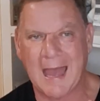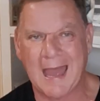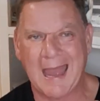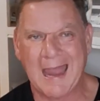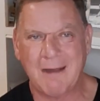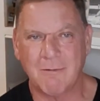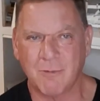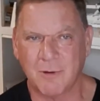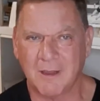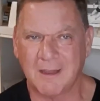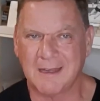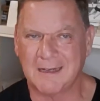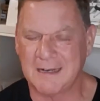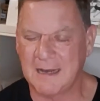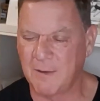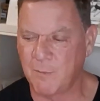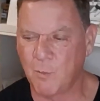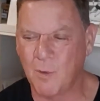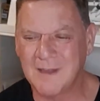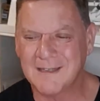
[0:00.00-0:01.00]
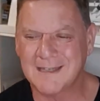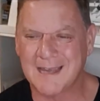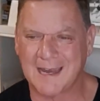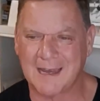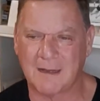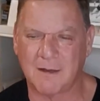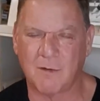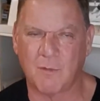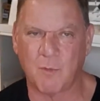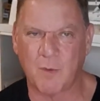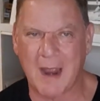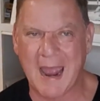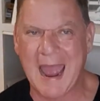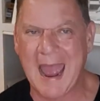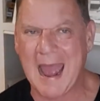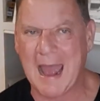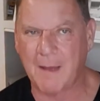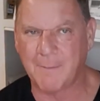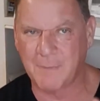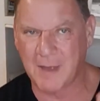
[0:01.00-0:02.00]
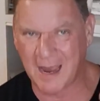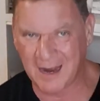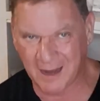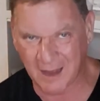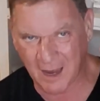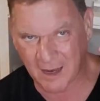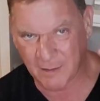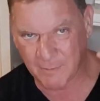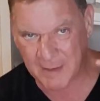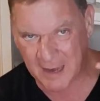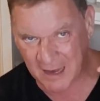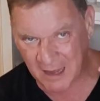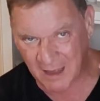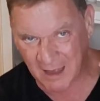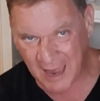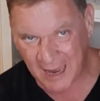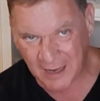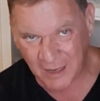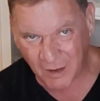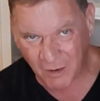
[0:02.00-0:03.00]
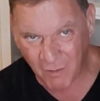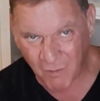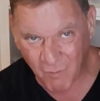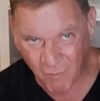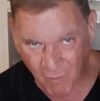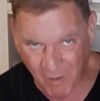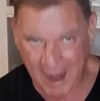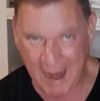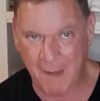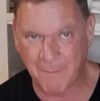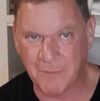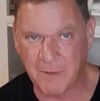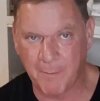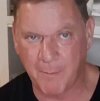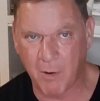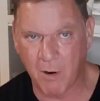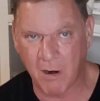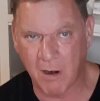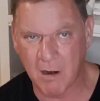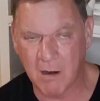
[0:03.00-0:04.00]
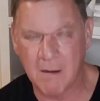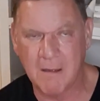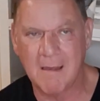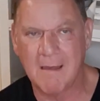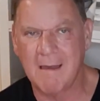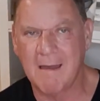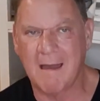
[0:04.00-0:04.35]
I really, once I could grab, I, I could make, I could grab the bar,